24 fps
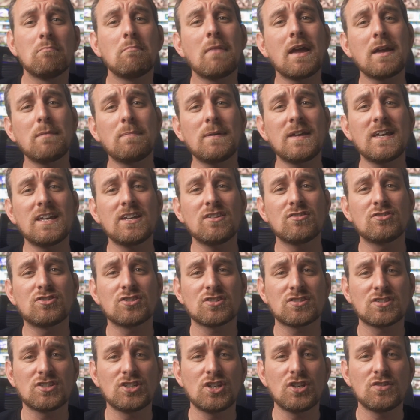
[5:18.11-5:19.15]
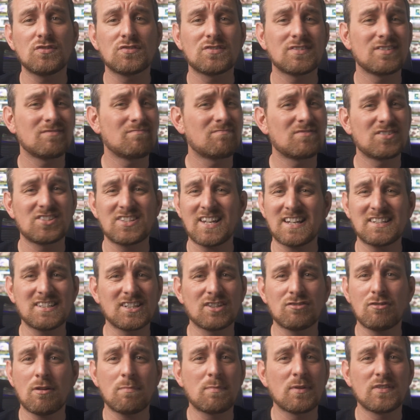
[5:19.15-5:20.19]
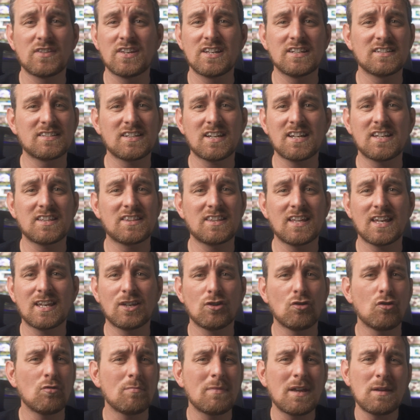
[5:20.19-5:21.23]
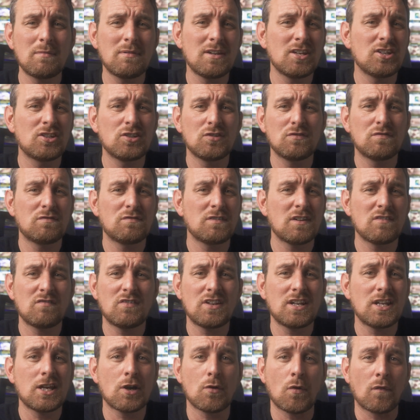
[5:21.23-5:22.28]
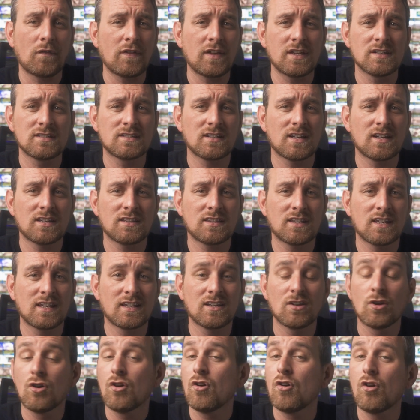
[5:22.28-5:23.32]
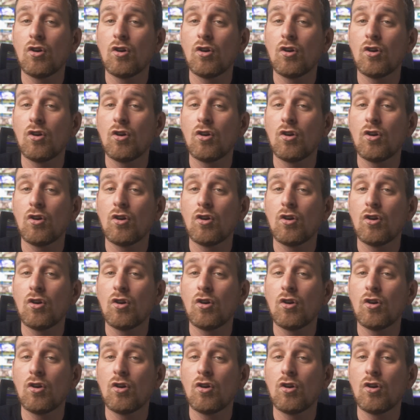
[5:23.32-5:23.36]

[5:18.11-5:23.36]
Maybe you just use static crop on the entire thing, or maybe you do fit video on the entire thing,